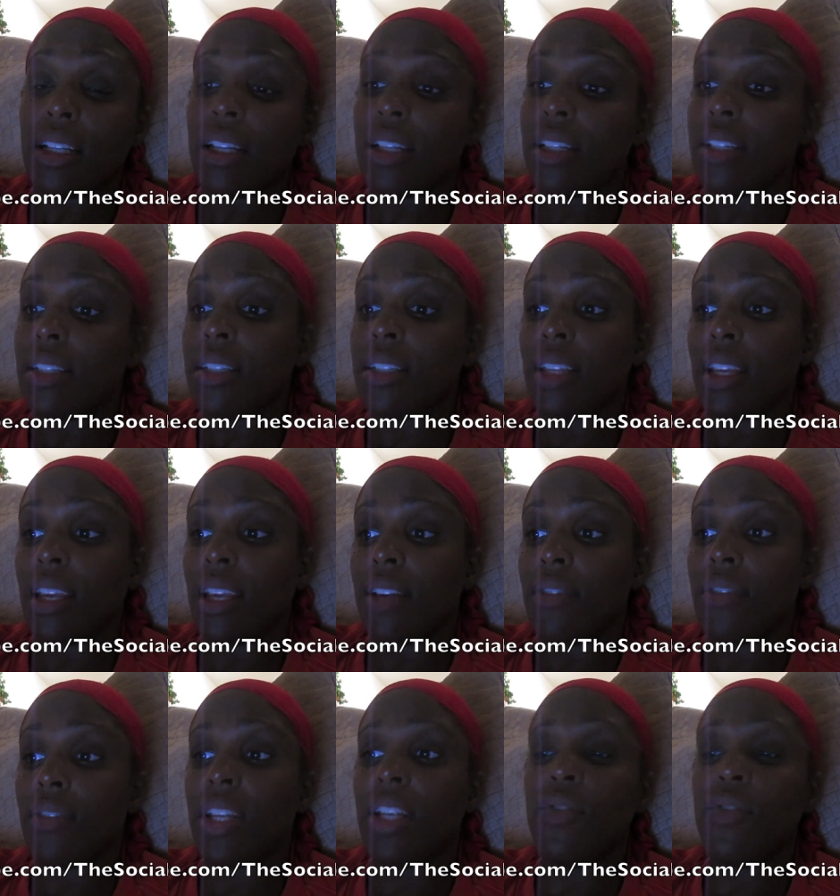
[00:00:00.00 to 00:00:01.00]
Because
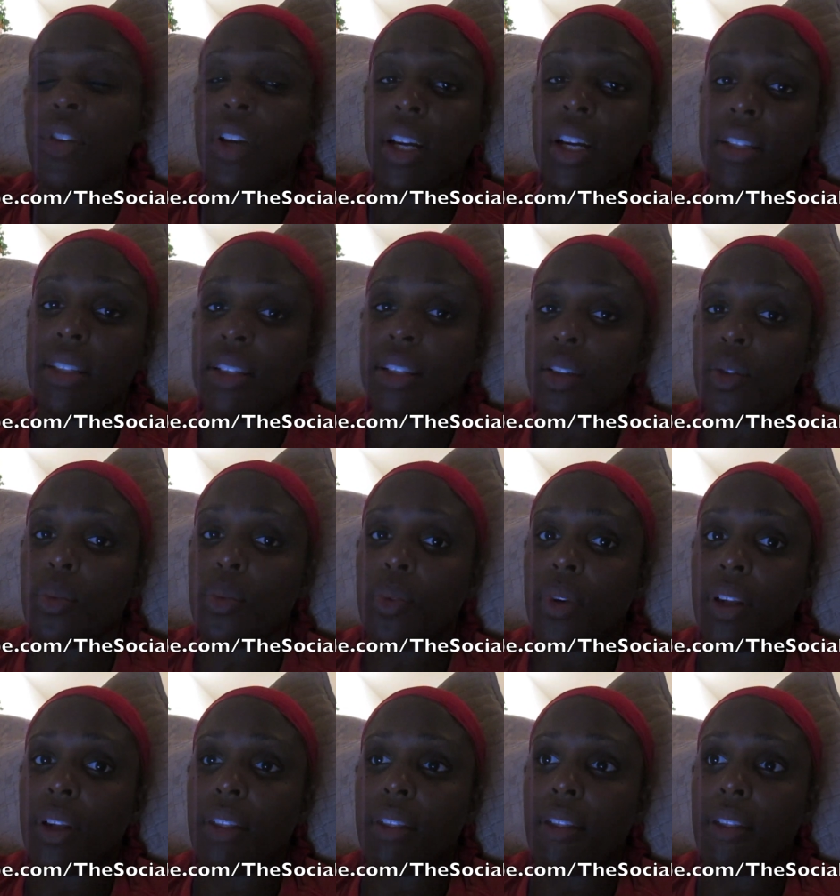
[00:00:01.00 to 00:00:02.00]
if any of you guys deal
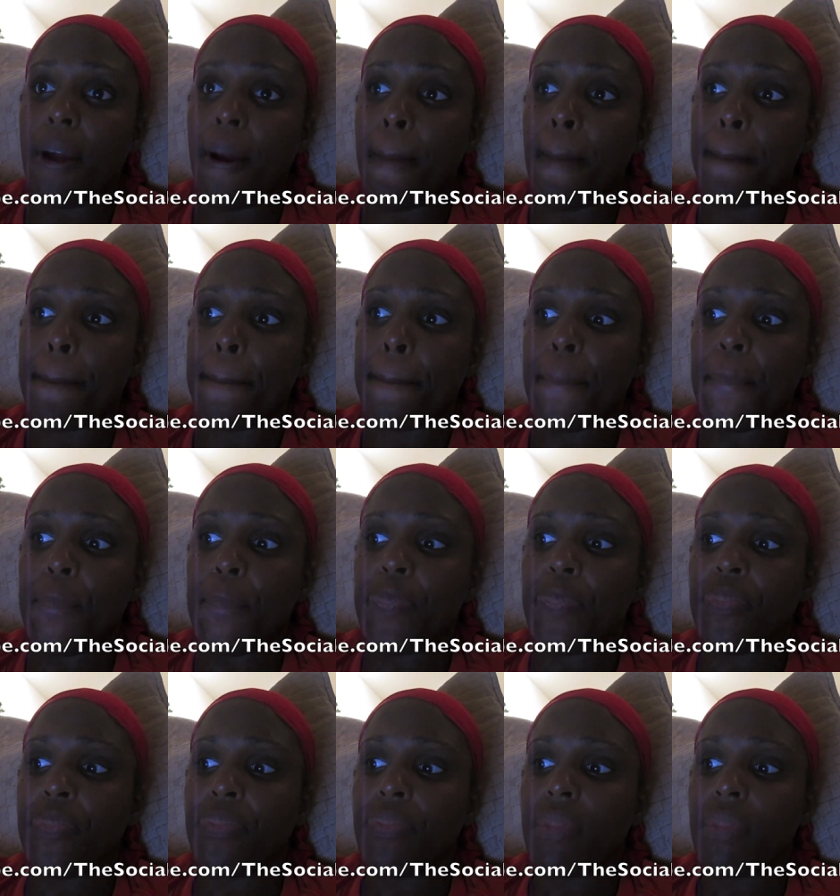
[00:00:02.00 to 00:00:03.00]
with. Um,
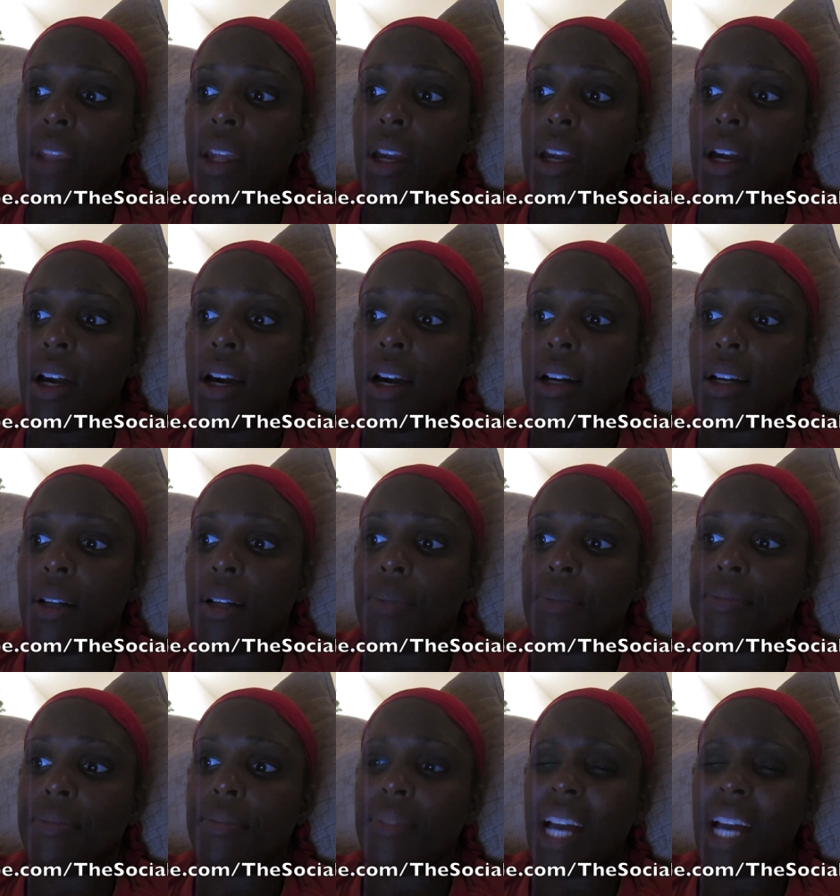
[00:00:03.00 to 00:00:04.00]

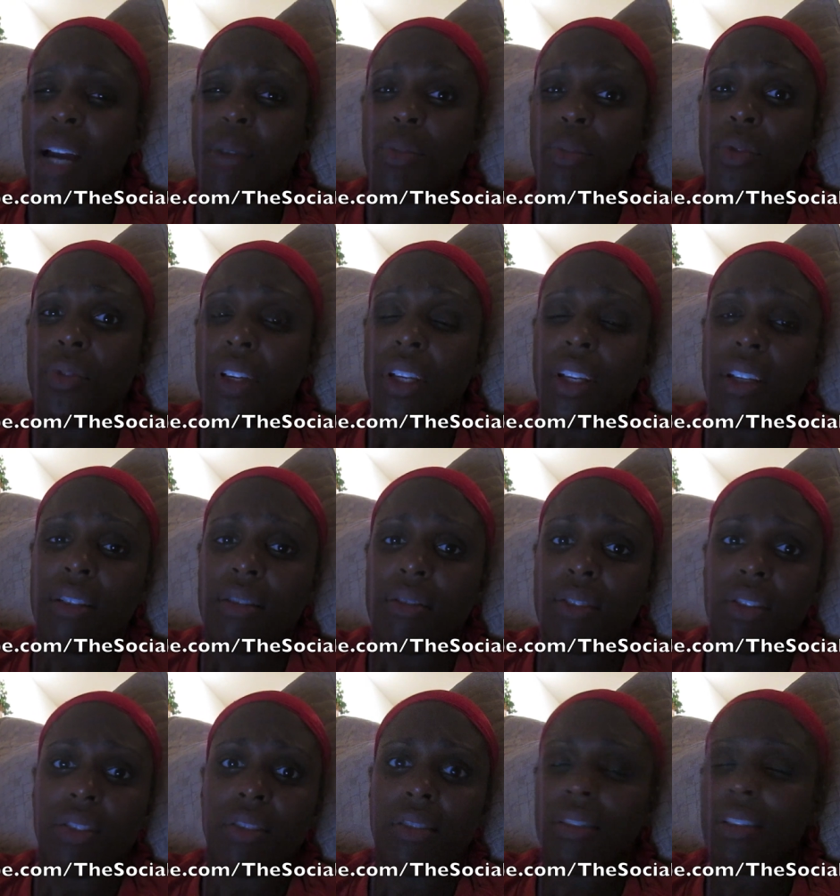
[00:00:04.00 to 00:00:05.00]
um, iMovie
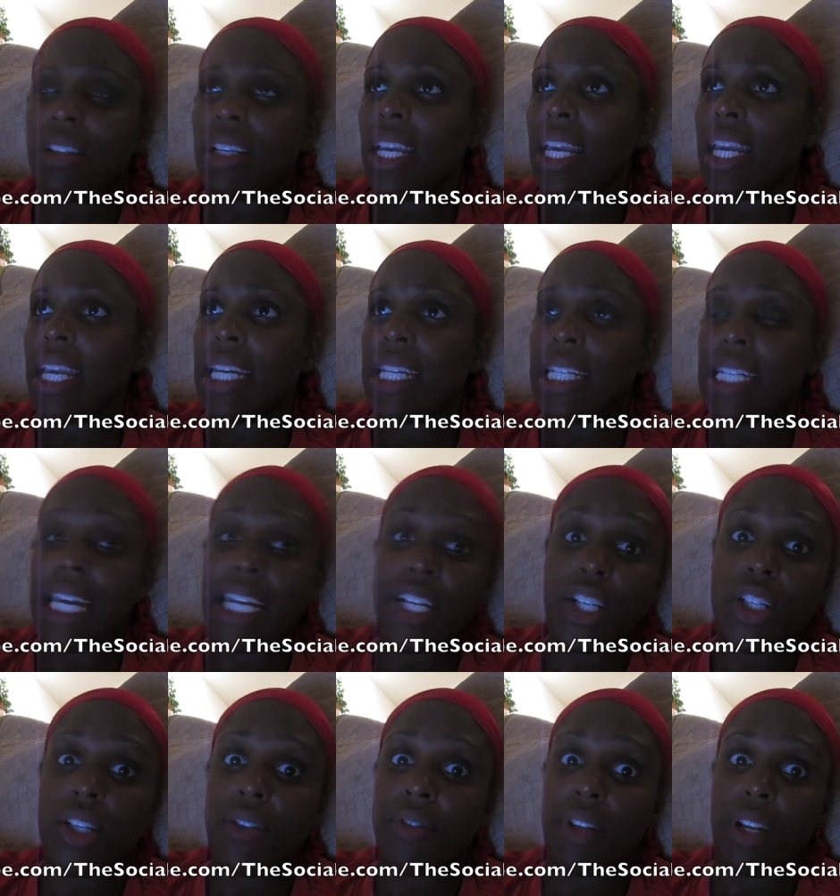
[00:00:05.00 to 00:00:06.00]
and
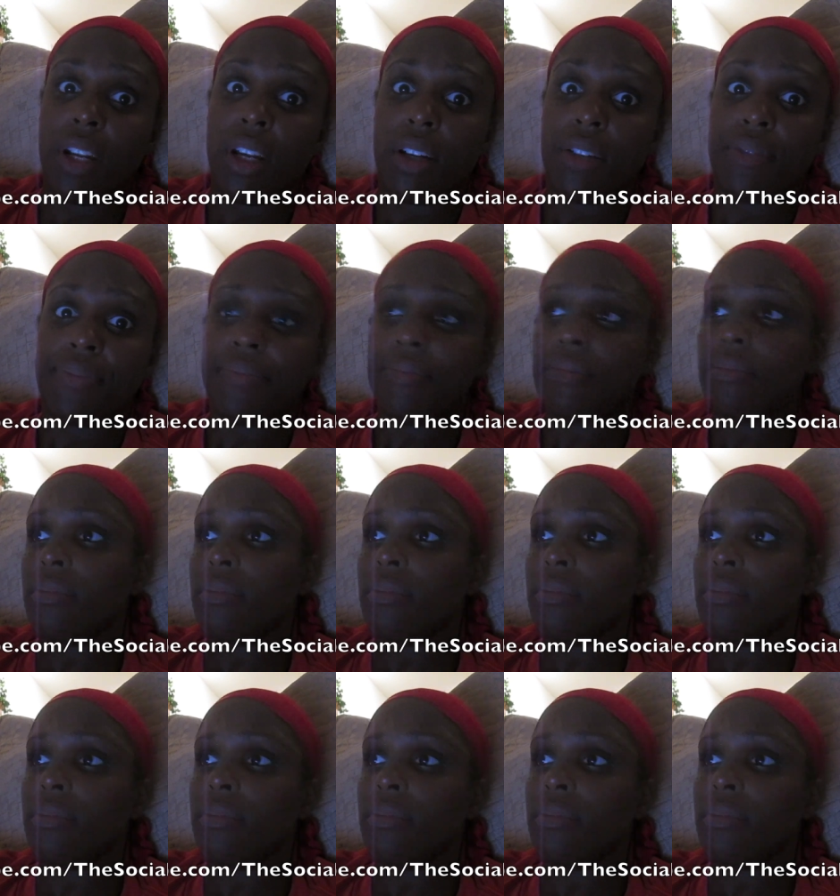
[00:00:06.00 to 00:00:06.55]
HD video.